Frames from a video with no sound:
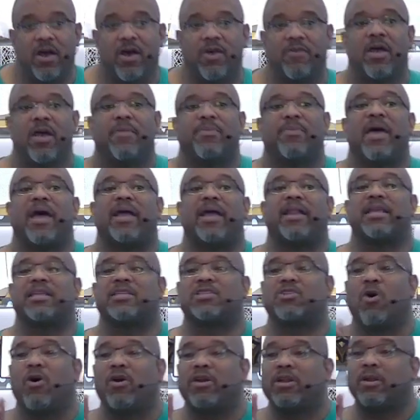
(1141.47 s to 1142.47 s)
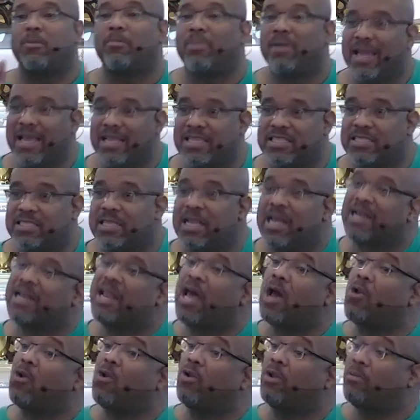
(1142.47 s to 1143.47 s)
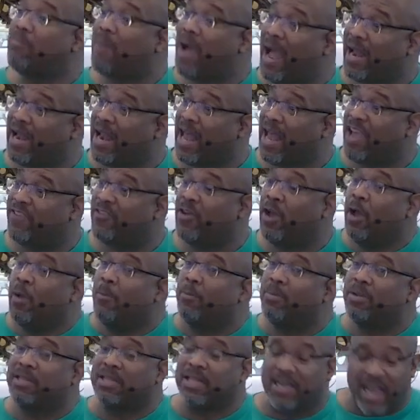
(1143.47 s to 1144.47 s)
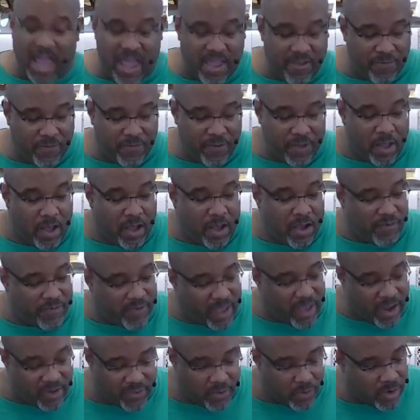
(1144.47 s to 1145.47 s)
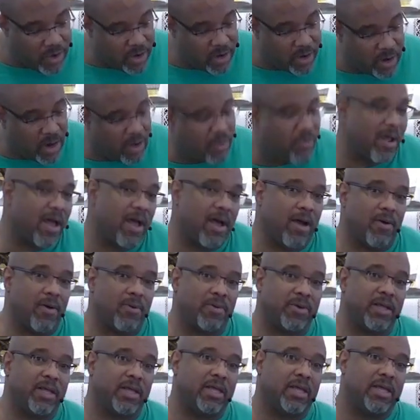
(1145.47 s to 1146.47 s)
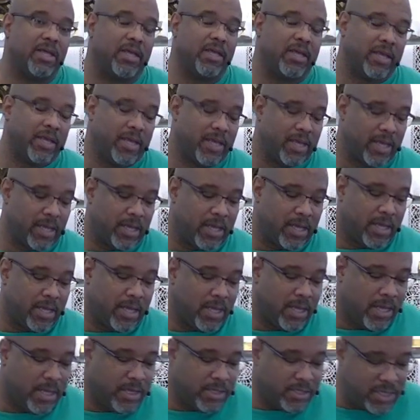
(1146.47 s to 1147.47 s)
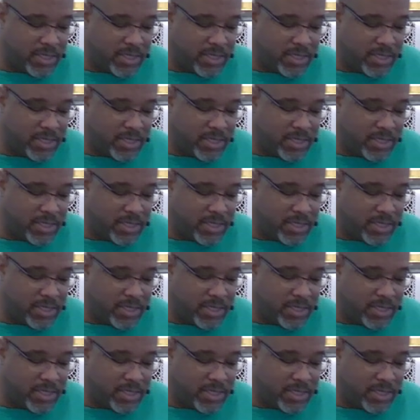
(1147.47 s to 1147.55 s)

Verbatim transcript: that is going to bless not only my life, but the life of everyone around. Jesus